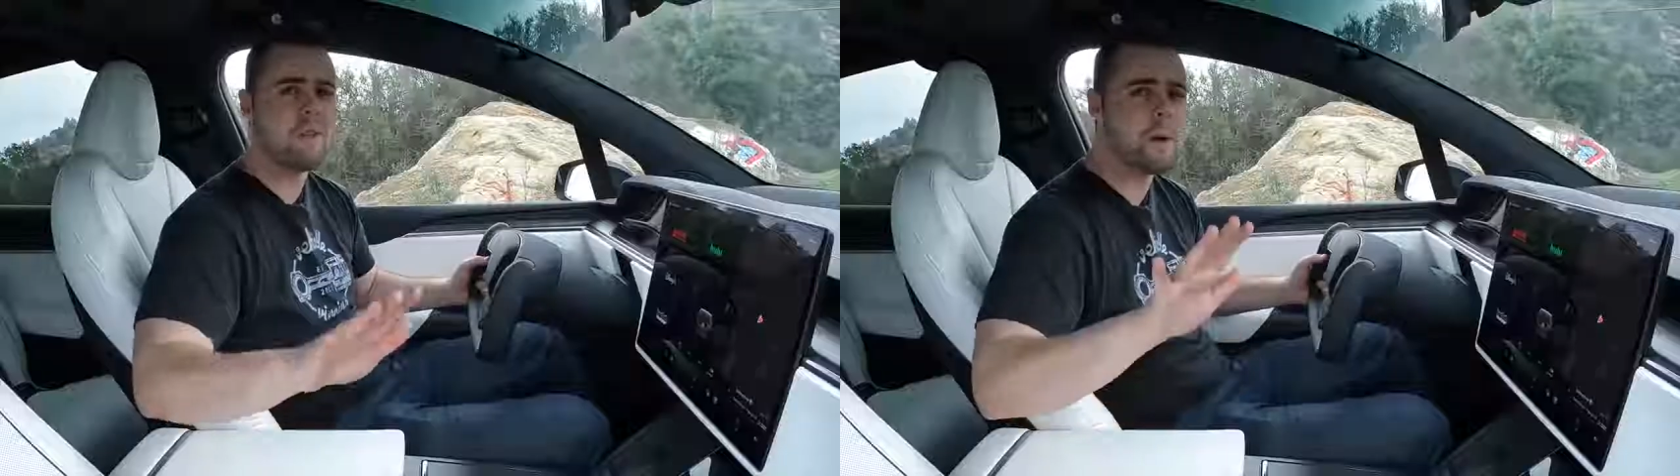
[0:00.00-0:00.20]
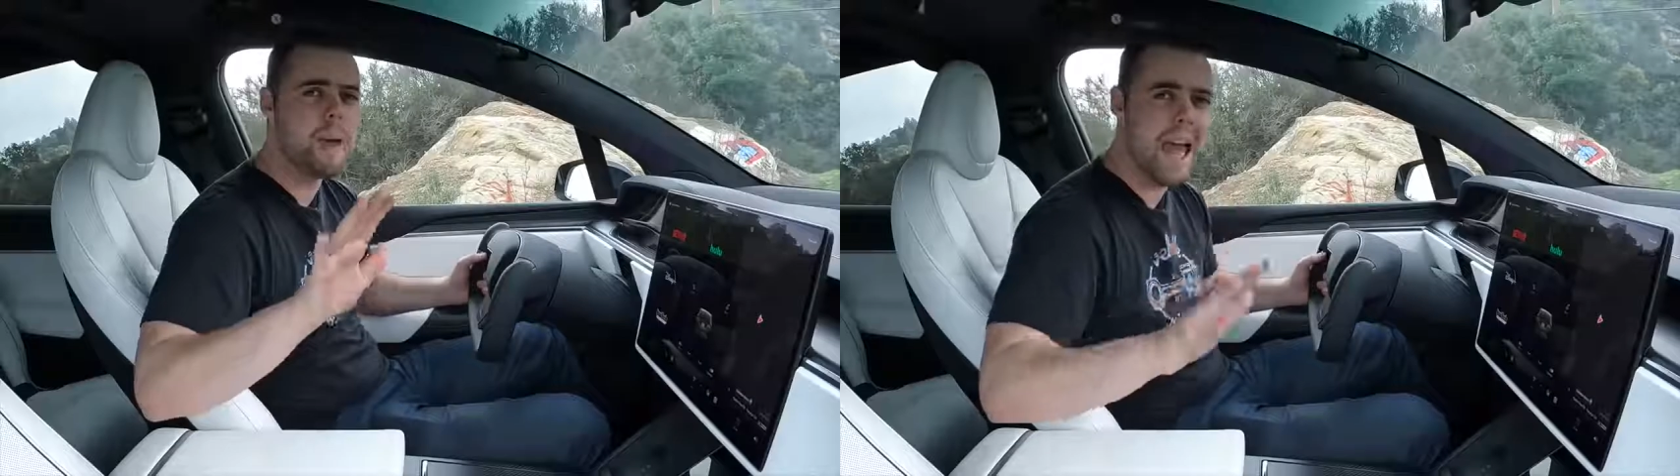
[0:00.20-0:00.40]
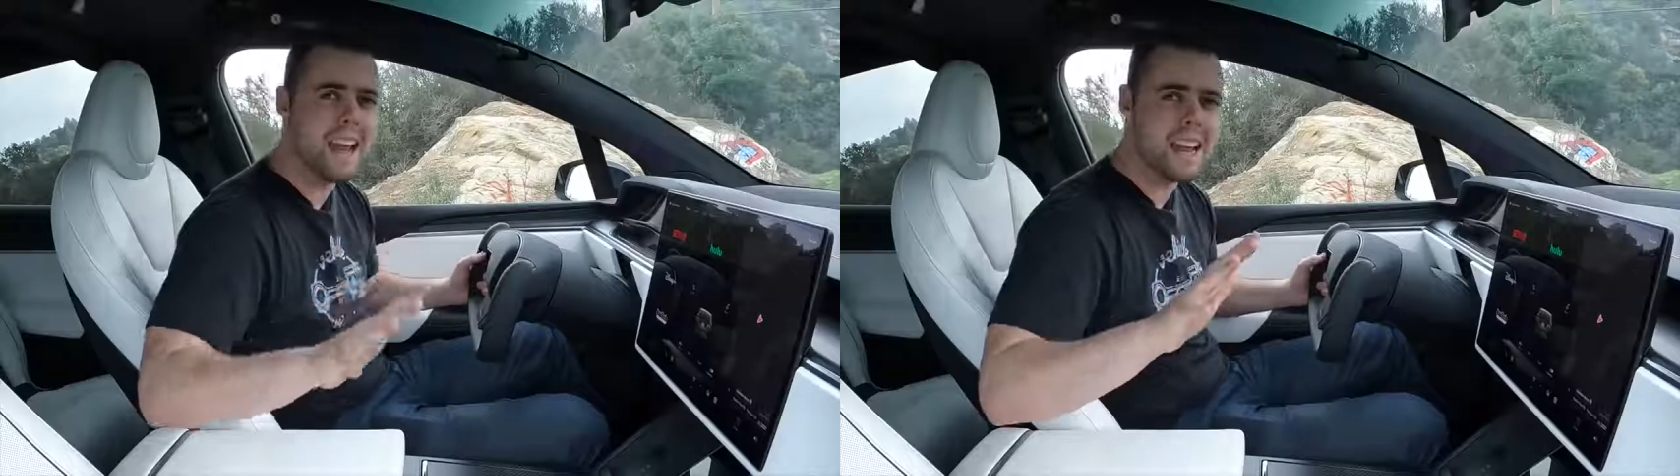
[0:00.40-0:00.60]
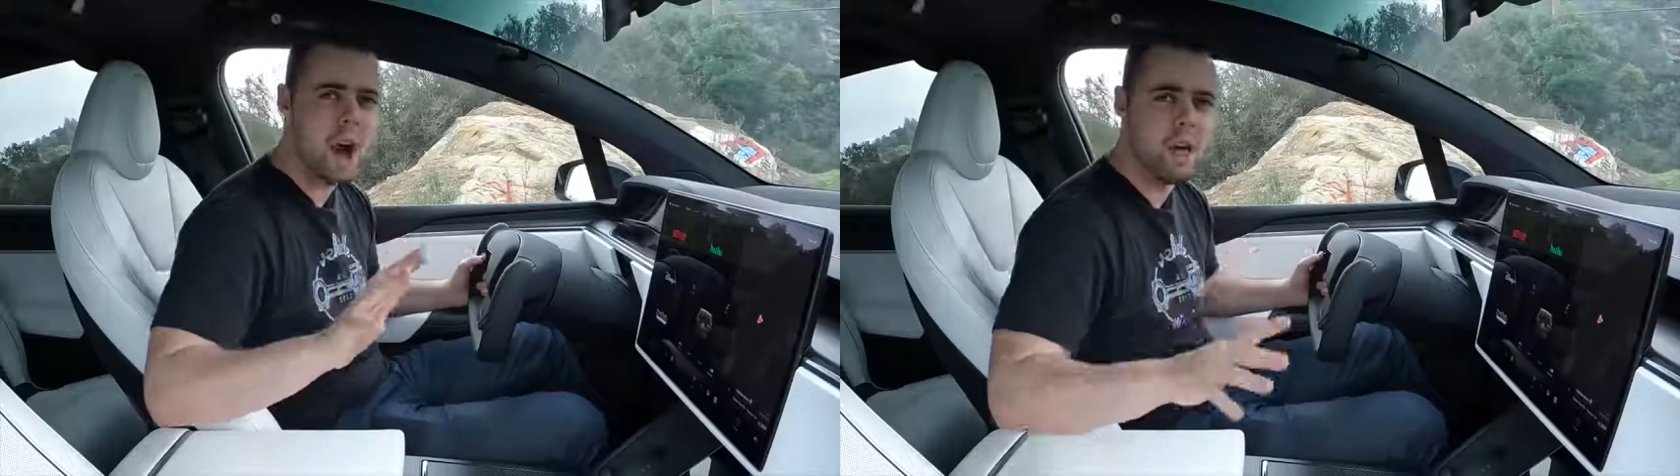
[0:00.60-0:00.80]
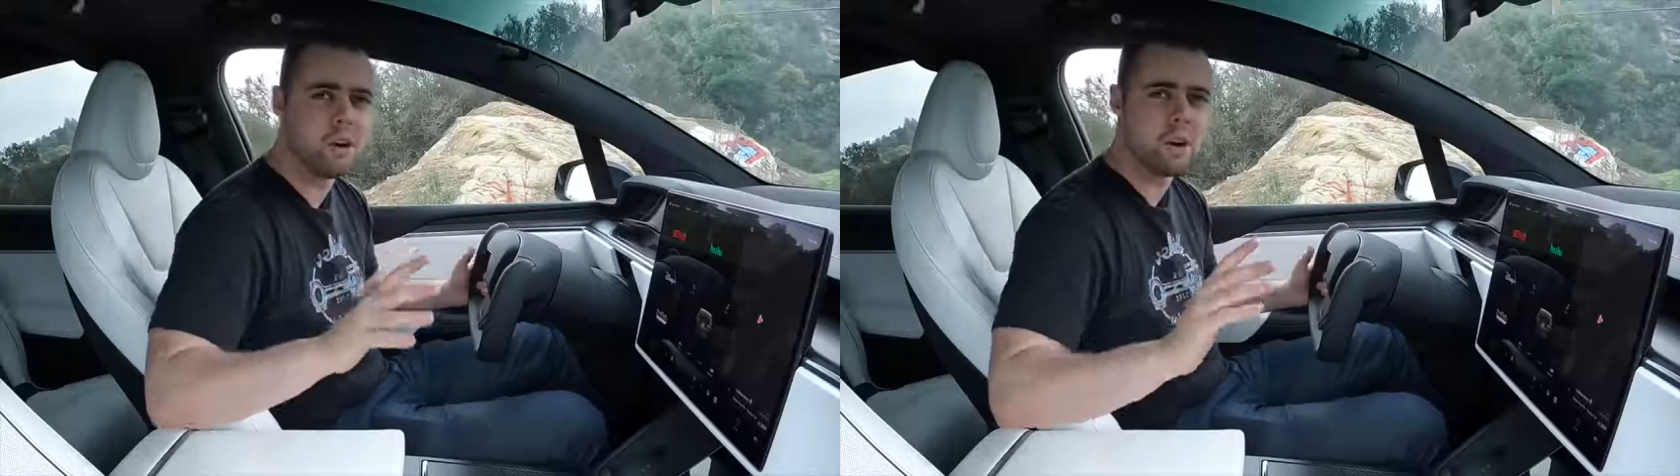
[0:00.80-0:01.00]
from any
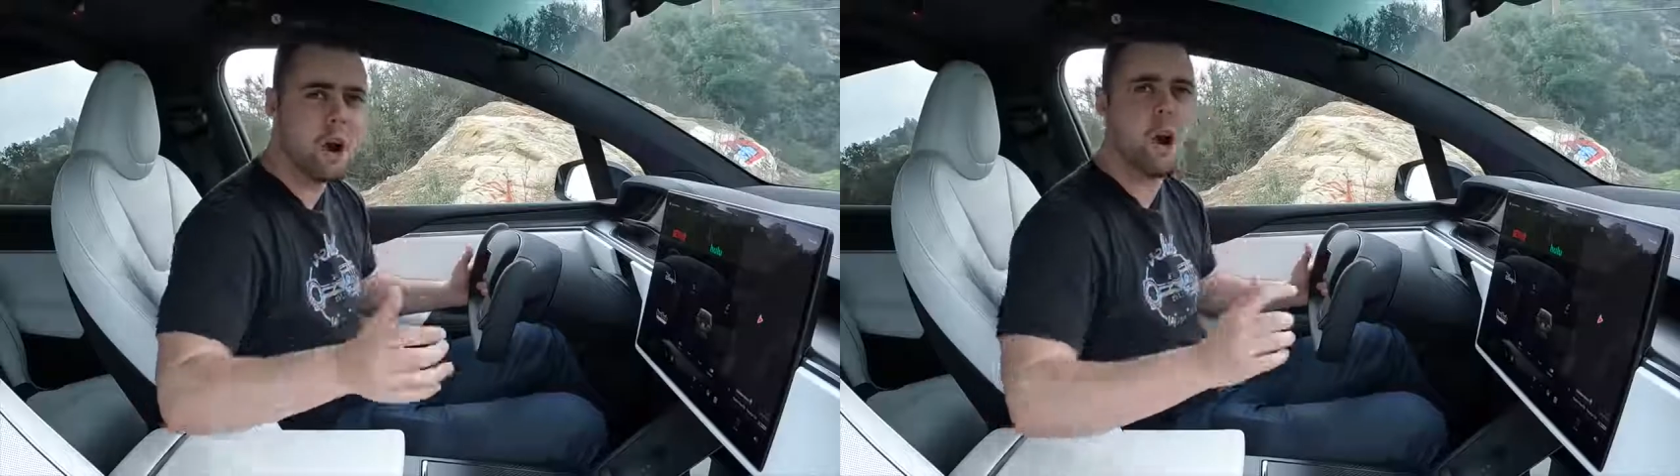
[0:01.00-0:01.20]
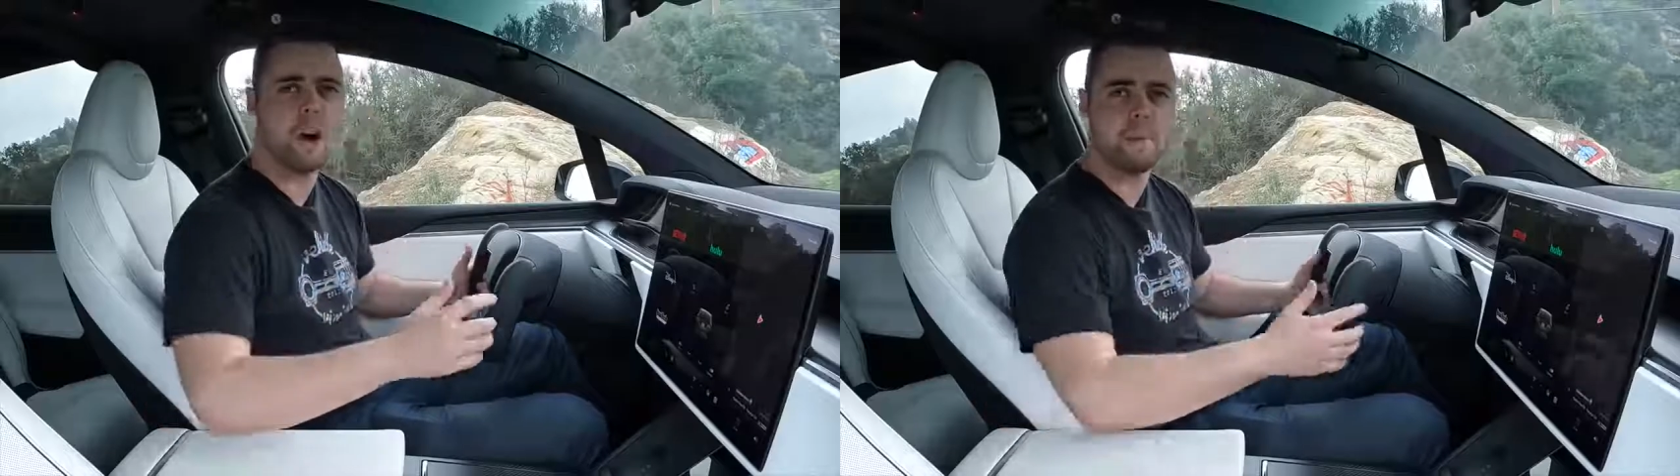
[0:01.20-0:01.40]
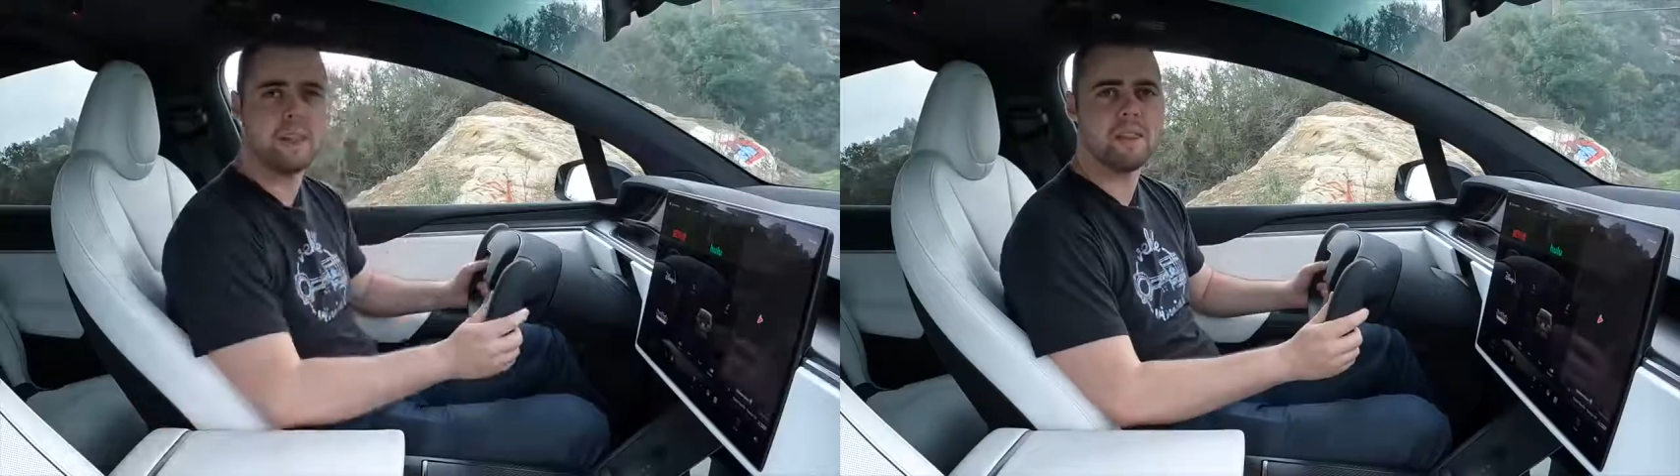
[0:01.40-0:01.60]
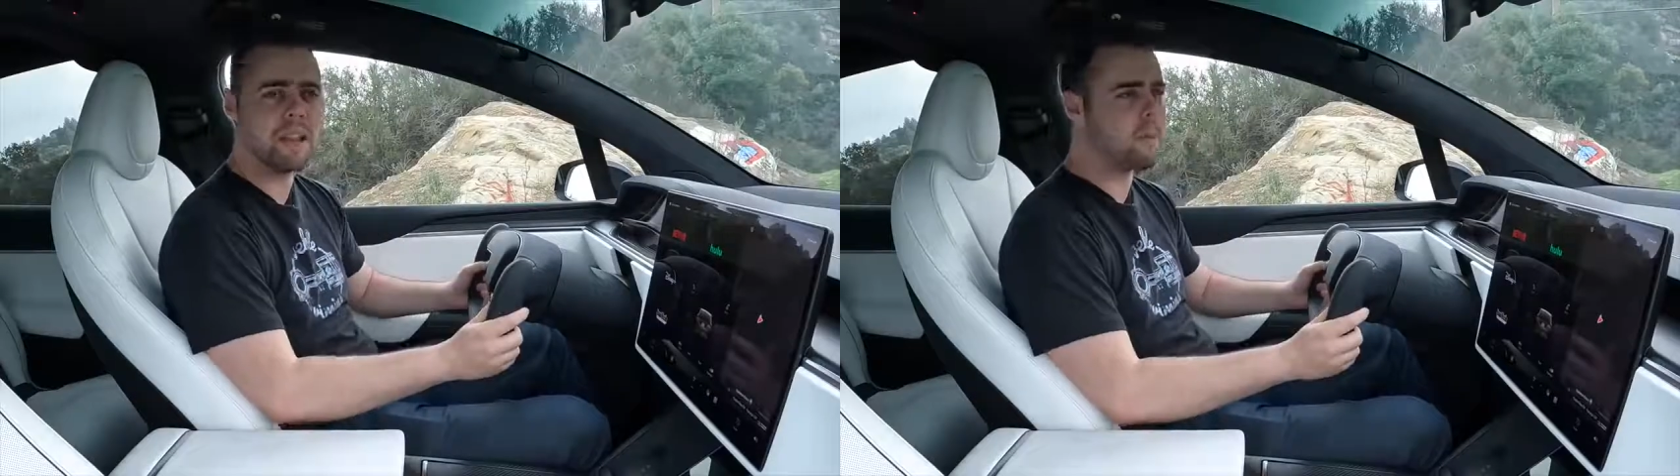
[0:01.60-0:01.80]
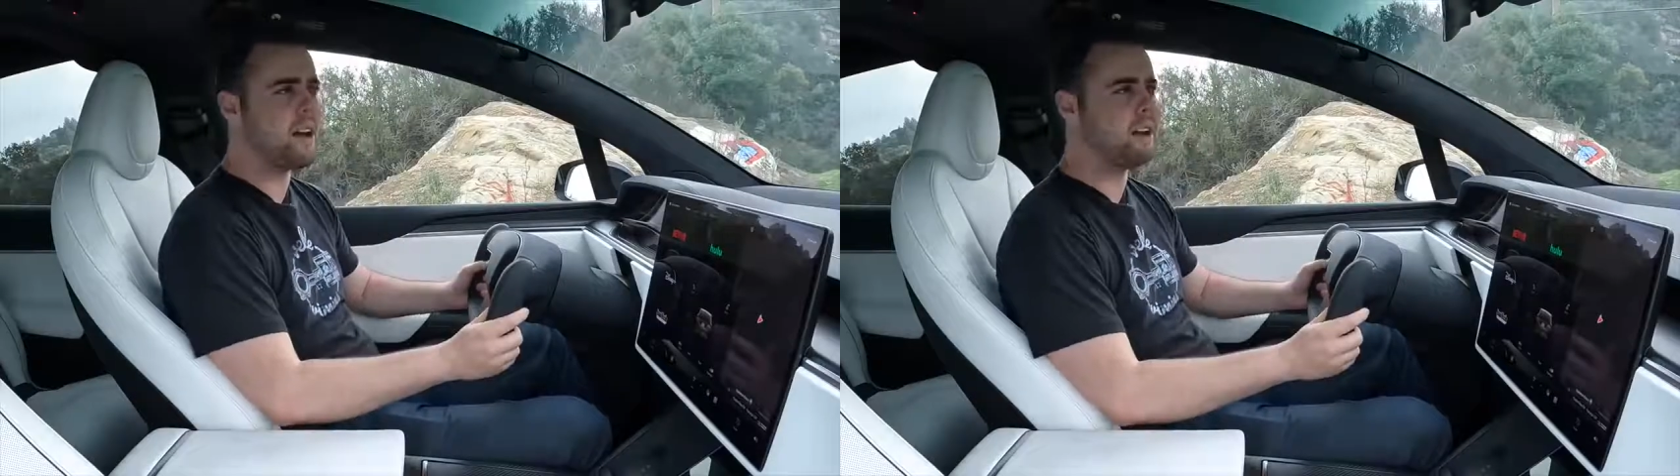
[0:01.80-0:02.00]
other car. I mean, think
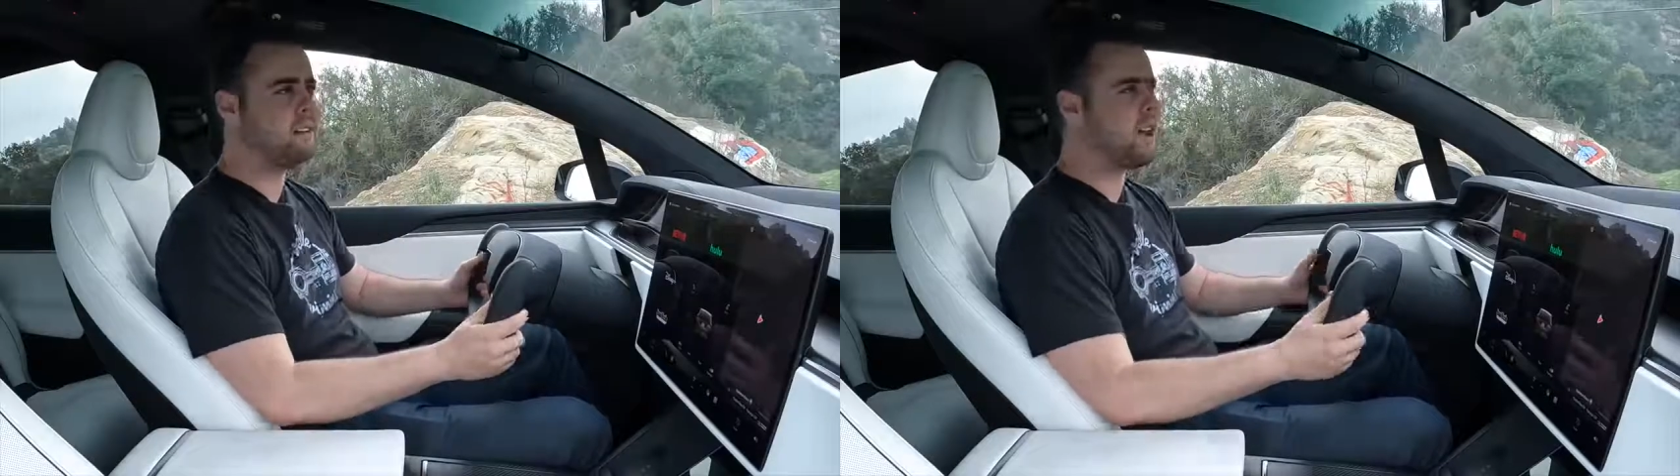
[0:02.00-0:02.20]
about it.